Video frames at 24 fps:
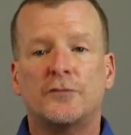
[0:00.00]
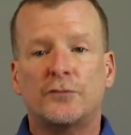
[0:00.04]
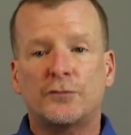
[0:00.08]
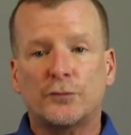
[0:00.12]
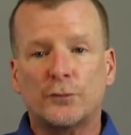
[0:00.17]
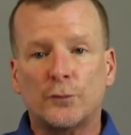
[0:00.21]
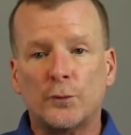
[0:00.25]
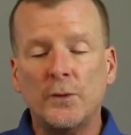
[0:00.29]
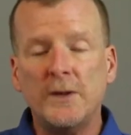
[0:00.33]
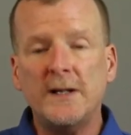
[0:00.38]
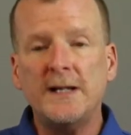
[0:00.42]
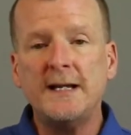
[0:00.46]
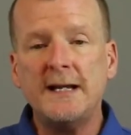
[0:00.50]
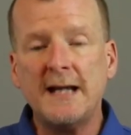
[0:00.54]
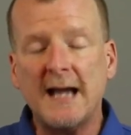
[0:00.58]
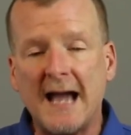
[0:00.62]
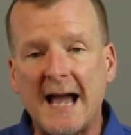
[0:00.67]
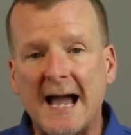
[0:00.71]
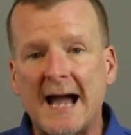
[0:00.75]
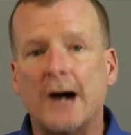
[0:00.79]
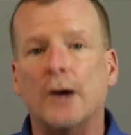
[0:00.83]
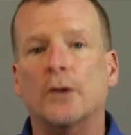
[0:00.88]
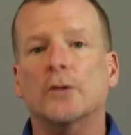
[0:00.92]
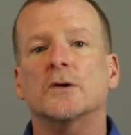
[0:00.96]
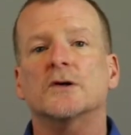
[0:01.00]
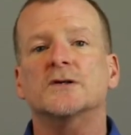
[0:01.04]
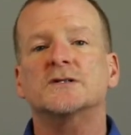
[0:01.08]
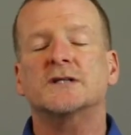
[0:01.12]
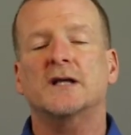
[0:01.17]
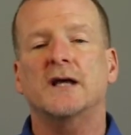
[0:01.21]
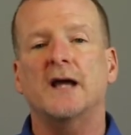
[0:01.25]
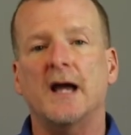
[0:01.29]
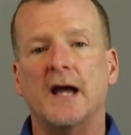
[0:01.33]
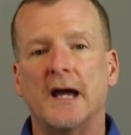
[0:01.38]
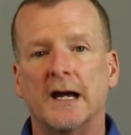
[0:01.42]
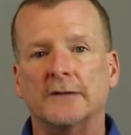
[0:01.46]
3 hours
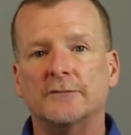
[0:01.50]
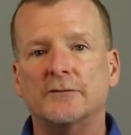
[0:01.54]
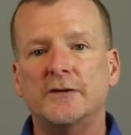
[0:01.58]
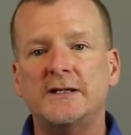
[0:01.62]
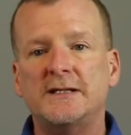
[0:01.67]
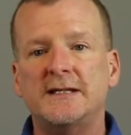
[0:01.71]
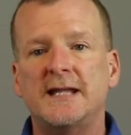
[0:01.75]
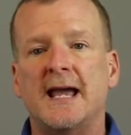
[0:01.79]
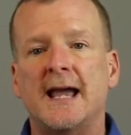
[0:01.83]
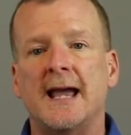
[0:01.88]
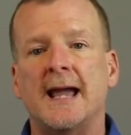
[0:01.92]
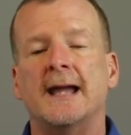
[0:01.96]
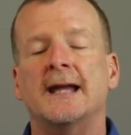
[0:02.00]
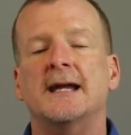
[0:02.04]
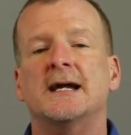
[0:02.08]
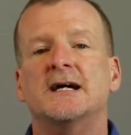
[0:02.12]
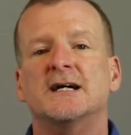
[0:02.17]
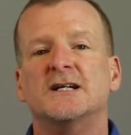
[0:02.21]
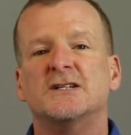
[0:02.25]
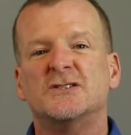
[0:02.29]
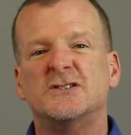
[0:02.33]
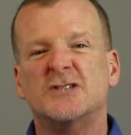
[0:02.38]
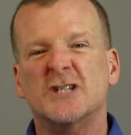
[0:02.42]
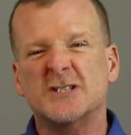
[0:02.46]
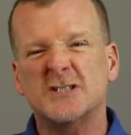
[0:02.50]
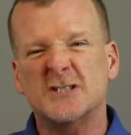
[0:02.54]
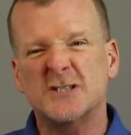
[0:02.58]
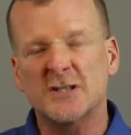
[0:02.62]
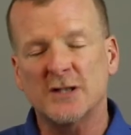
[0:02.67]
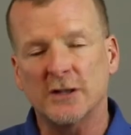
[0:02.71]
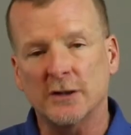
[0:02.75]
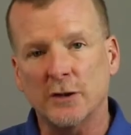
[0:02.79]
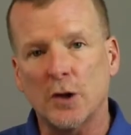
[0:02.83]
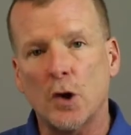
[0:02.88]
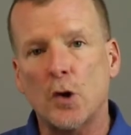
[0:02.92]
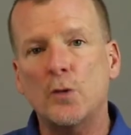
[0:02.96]
every day
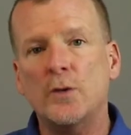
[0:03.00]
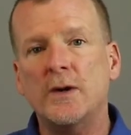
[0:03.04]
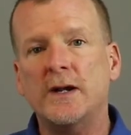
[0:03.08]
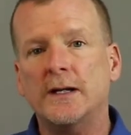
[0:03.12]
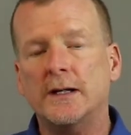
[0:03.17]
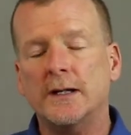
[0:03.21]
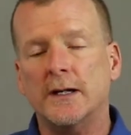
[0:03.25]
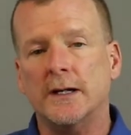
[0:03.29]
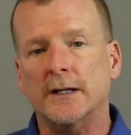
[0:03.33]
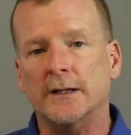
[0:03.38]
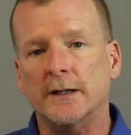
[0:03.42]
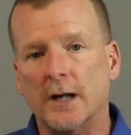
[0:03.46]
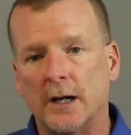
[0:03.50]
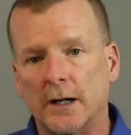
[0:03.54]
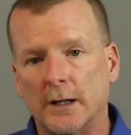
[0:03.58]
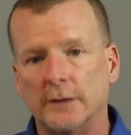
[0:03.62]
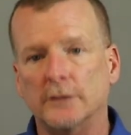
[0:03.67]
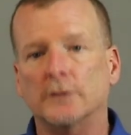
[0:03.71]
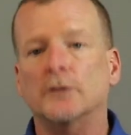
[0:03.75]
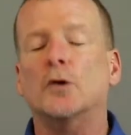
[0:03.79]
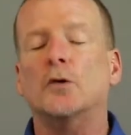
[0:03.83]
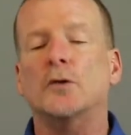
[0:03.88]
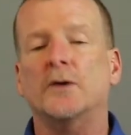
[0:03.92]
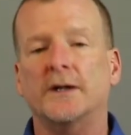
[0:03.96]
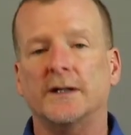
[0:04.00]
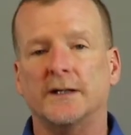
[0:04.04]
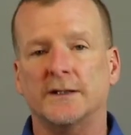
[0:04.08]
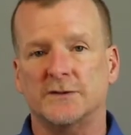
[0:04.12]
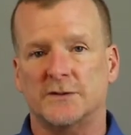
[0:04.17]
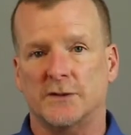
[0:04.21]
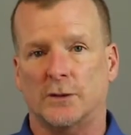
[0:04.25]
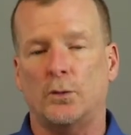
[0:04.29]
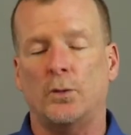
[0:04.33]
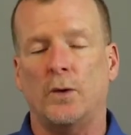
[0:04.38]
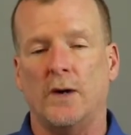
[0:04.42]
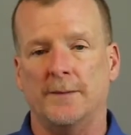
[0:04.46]
just loading and unloading his
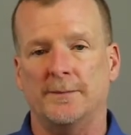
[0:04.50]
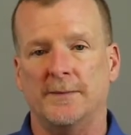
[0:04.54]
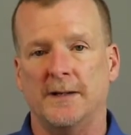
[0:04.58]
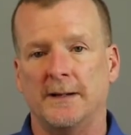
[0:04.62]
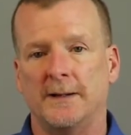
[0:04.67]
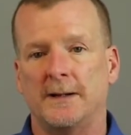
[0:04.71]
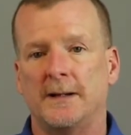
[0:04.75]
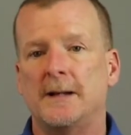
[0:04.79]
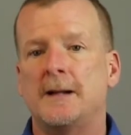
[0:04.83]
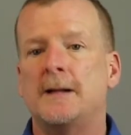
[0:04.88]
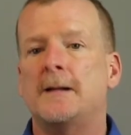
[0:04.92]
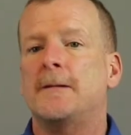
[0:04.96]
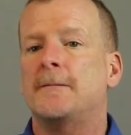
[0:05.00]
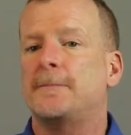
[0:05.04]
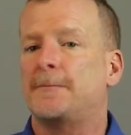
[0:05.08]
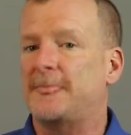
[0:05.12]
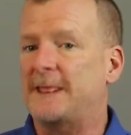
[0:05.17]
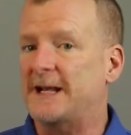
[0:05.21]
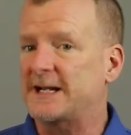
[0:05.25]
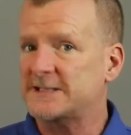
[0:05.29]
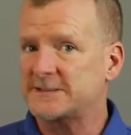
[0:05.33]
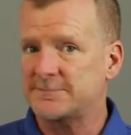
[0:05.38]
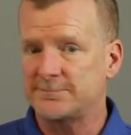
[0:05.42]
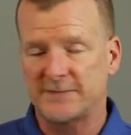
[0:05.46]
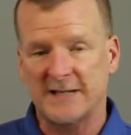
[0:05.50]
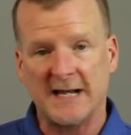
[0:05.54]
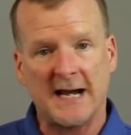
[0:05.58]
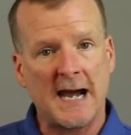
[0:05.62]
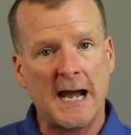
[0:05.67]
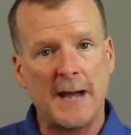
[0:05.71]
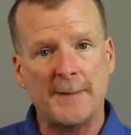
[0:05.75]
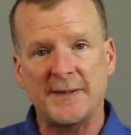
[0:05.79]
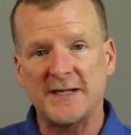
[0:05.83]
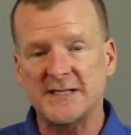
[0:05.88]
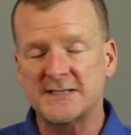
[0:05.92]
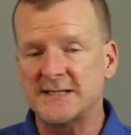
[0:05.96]
equipment. That's the
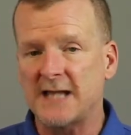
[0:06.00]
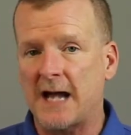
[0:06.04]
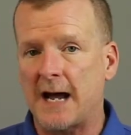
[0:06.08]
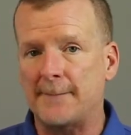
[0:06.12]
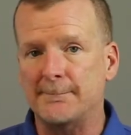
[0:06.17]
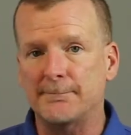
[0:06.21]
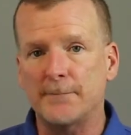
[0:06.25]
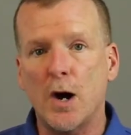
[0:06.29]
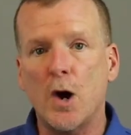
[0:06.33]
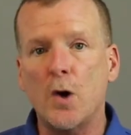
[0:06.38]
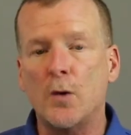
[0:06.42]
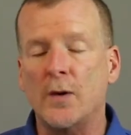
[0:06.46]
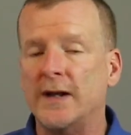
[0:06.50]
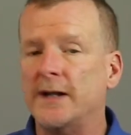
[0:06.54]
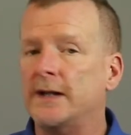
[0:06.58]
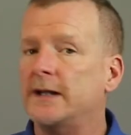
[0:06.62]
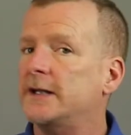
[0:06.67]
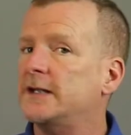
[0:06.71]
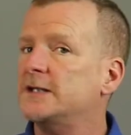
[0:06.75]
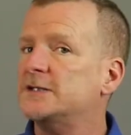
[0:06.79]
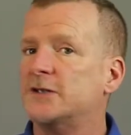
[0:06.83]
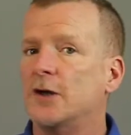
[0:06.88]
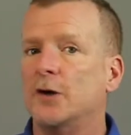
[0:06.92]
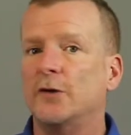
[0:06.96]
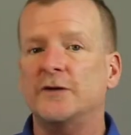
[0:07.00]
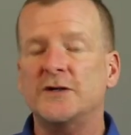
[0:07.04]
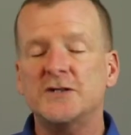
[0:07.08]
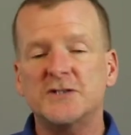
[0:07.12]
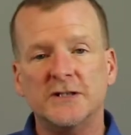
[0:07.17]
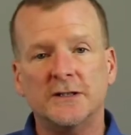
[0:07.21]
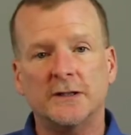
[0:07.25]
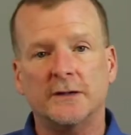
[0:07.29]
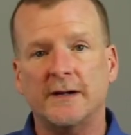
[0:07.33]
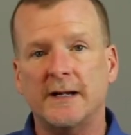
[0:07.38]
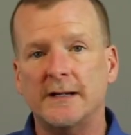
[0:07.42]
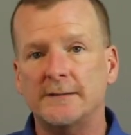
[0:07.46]
time he's not mowing. He's only
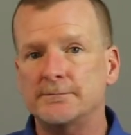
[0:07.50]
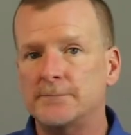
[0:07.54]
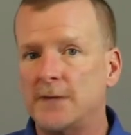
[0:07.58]
generating